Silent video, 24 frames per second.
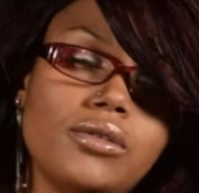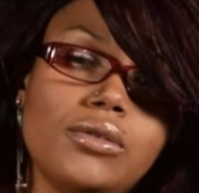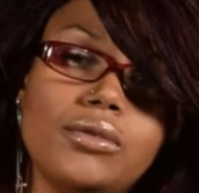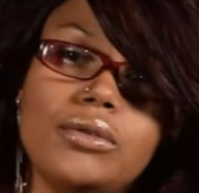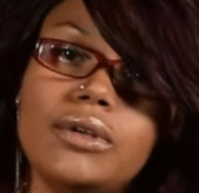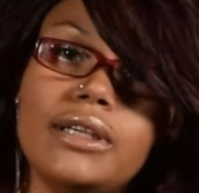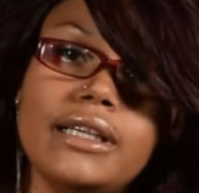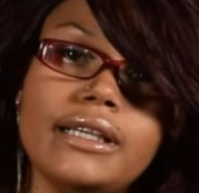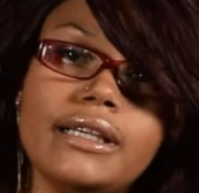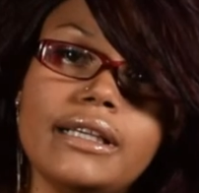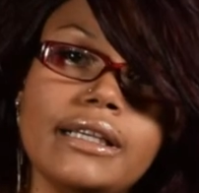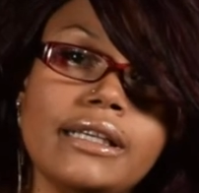who
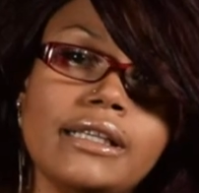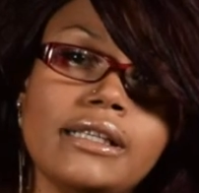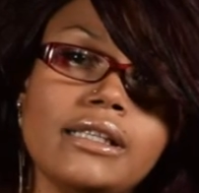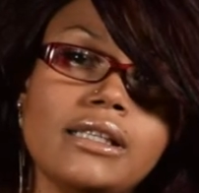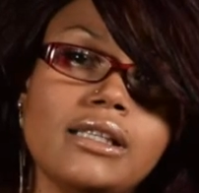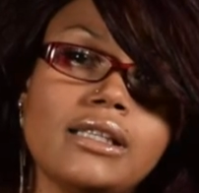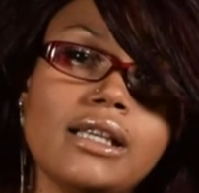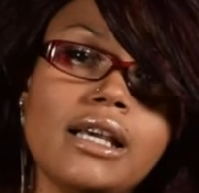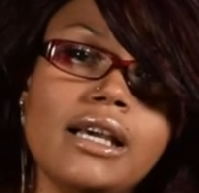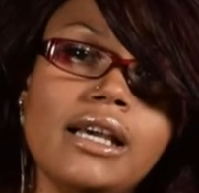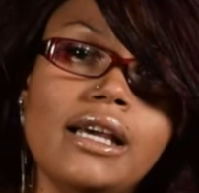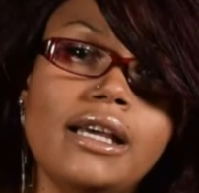he
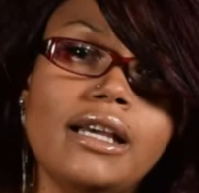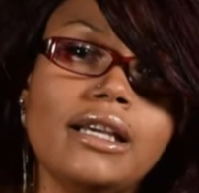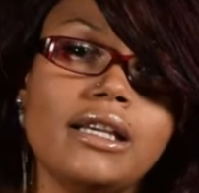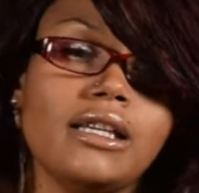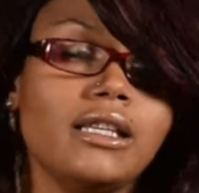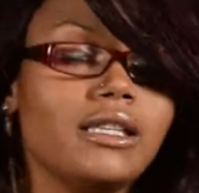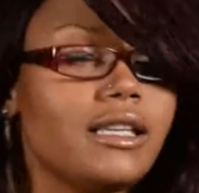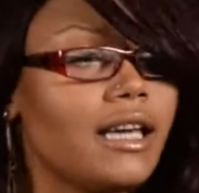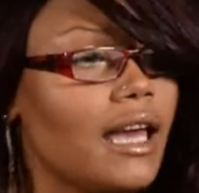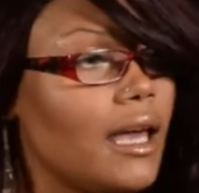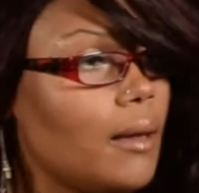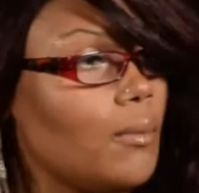is. He
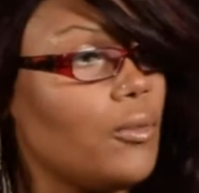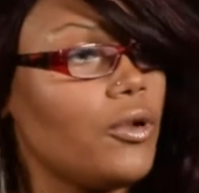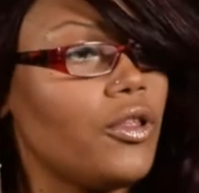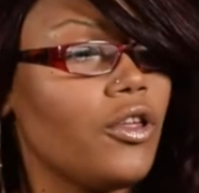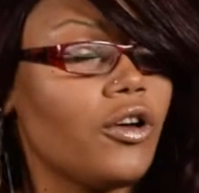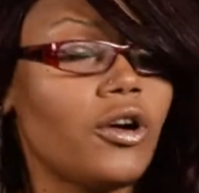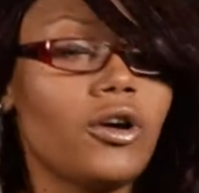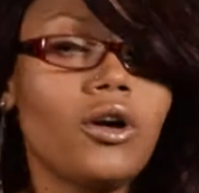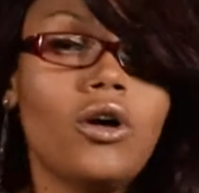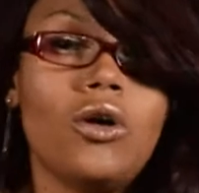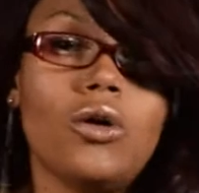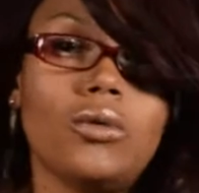came with
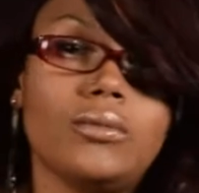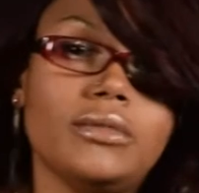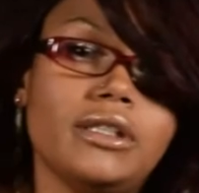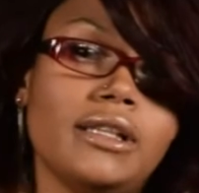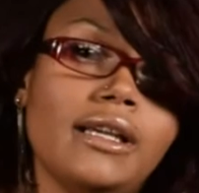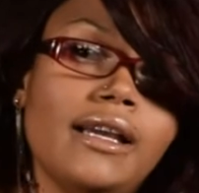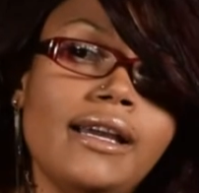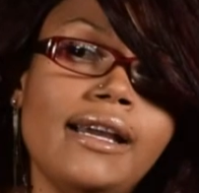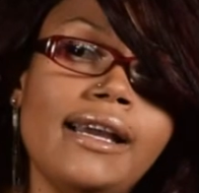her homie.